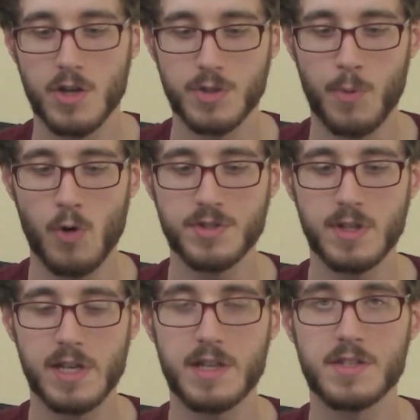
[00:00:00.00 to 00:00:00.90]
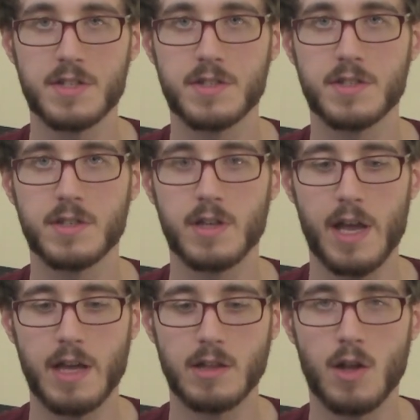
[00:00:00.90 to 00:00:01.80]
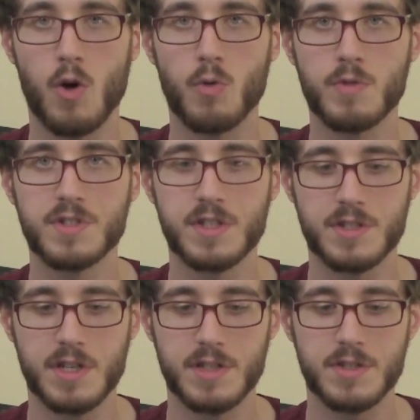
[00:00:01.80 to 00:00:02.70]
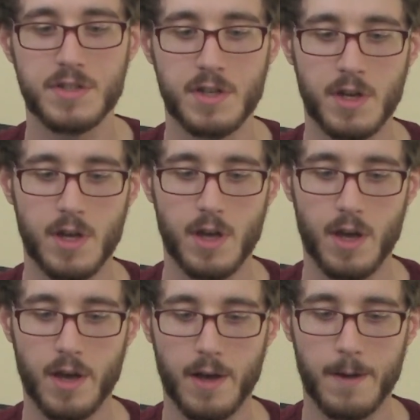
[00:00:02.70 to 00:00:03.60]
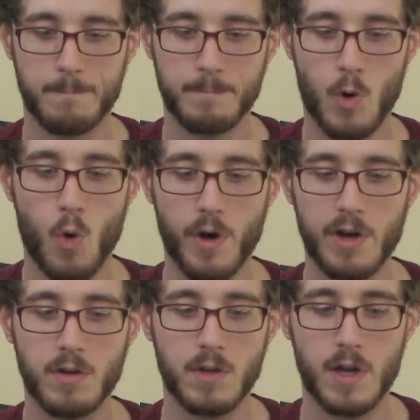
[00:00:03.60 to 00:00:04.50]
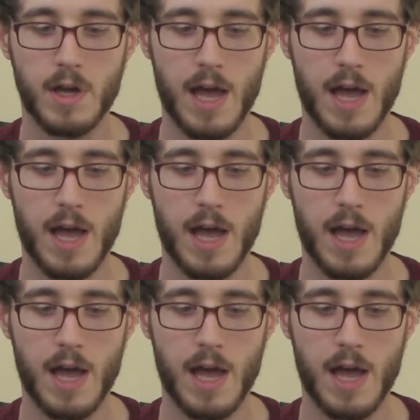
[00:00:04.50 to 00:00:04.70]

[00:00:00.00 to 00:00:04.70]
Supposedly this is a low resistance coil,